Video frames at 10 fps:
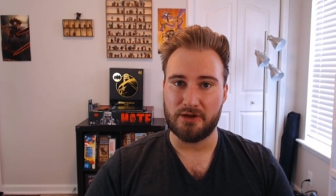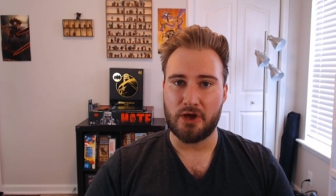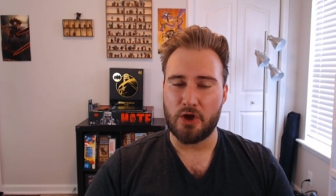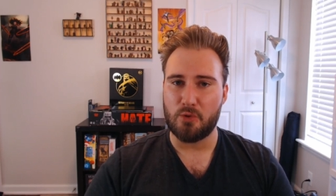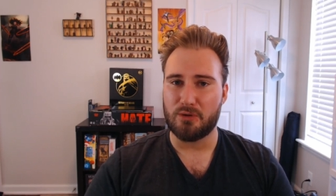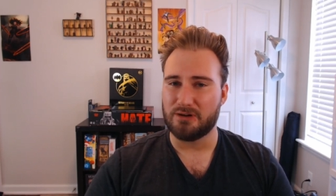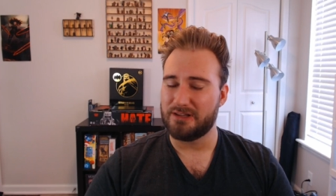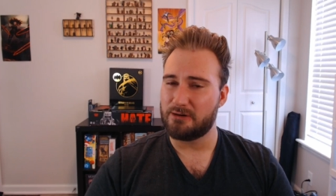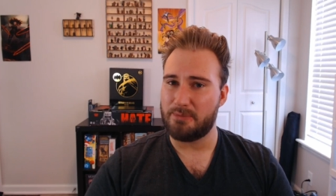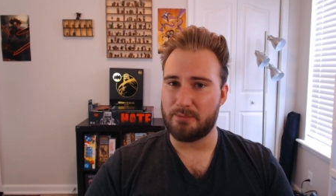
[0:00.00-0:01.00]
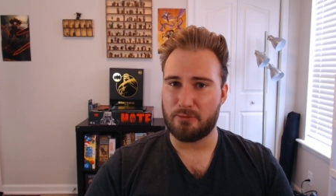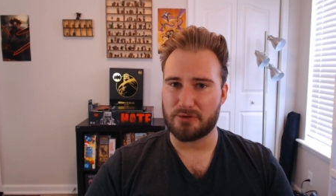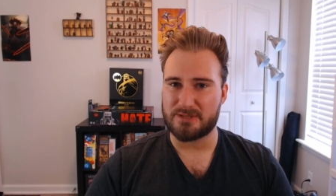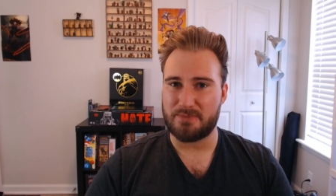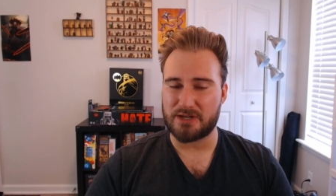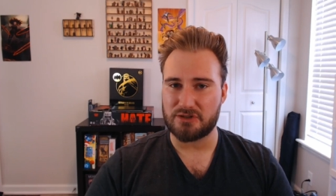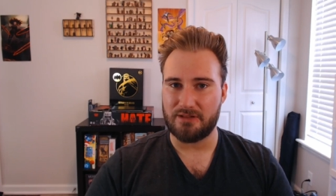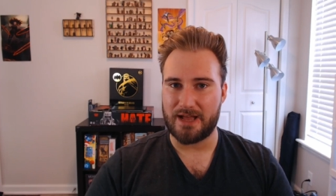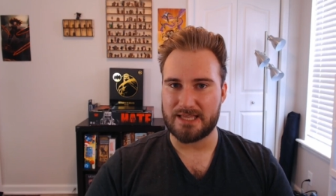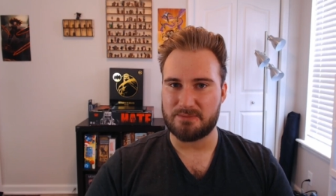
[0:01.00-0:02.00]
who are a little bit more
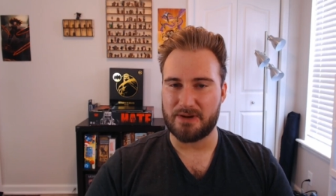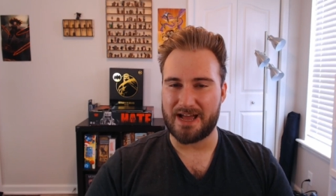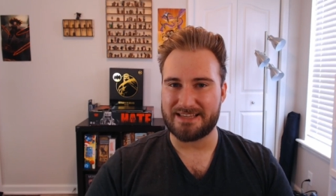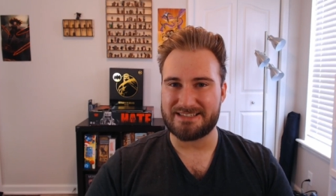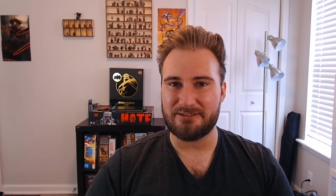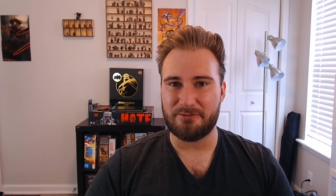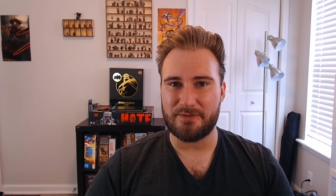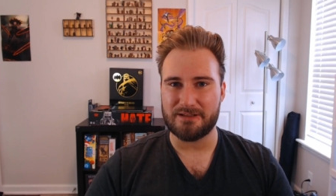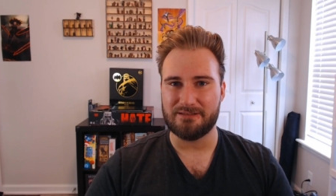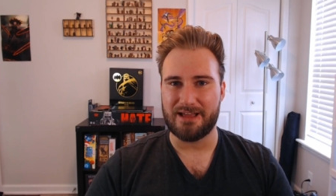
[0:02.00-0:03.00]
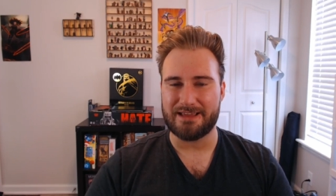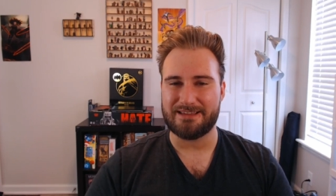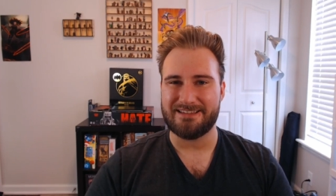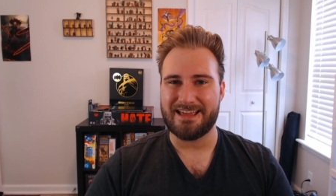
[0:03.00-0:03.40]
specialized, but I still feel like